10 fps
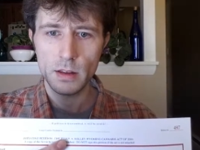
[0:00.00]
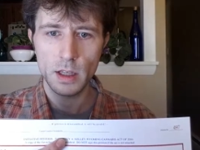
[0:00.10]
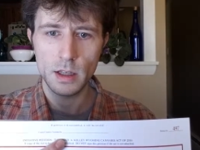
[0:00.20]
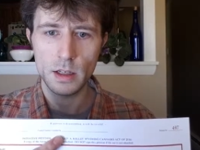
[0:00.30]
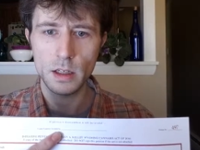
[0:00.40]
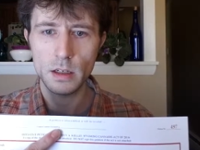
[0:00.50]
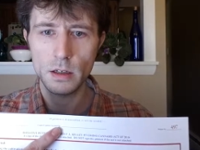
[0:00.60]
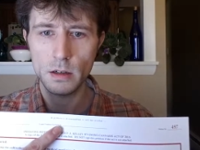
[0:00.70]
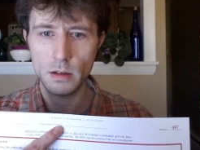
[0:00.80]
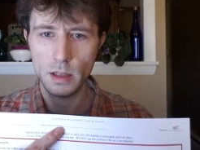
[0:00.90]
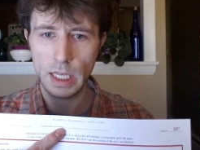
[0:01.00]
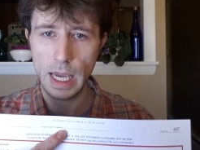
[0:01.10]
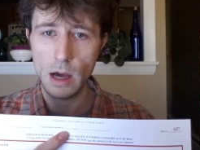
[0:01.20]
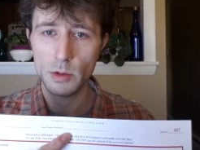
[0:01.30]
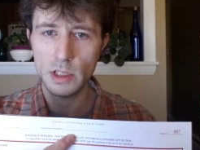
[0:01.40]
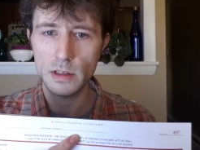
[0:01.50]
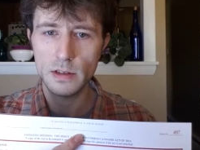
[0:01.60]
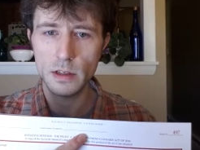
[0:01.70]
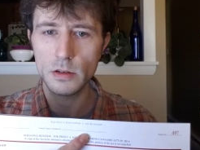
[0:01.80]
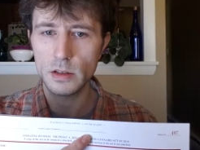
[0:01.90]
then here the counties
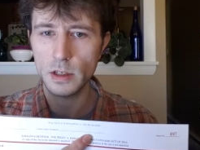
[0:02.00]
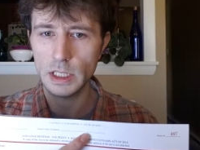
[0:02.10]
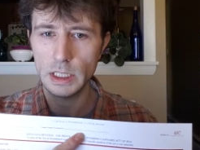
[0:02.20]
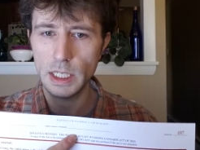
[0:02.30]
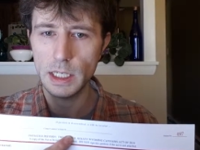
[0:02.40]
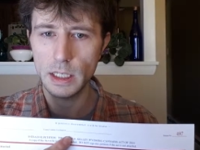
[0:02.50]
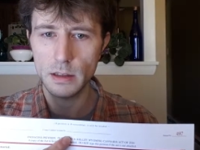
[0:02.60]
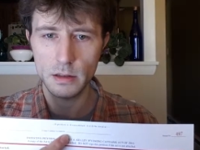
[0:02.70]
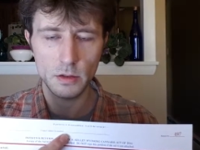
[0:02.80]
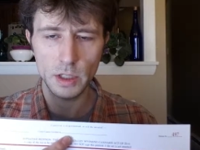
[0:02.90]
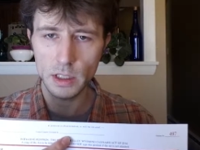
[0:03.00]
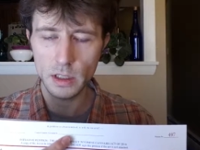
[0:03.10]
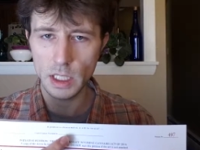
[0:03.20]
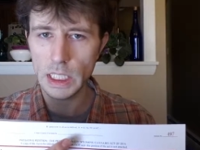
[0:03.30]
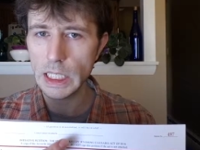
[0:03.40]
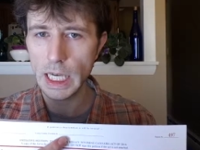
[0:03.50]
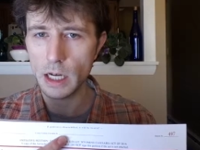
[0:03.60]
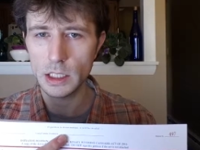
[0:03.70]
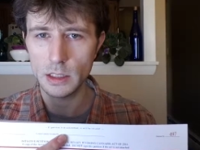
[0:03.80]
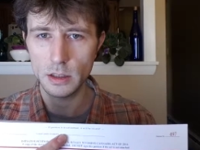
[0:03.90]
that you circulate in. So any
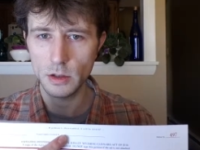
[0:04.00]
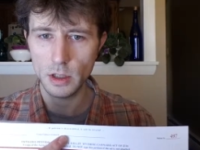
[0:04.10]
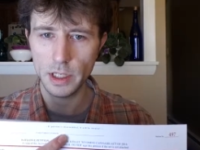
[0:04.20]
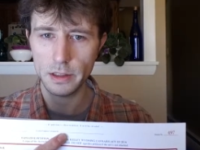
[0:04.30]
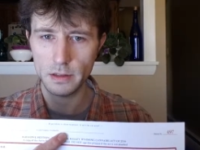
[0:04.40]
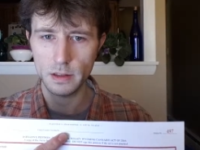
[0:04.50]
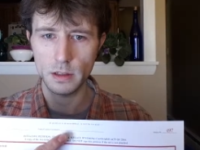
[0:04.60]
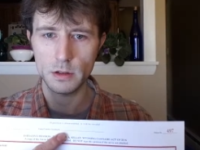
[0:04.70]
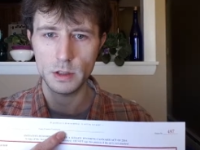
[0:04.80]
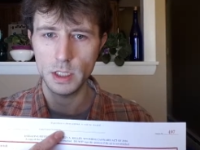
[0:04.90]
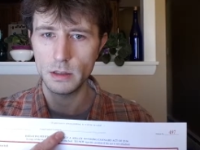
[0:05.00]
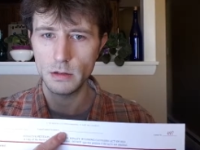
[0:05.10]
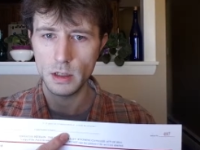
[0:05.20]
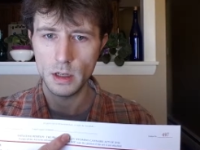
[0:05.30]
county that you collect a signature in,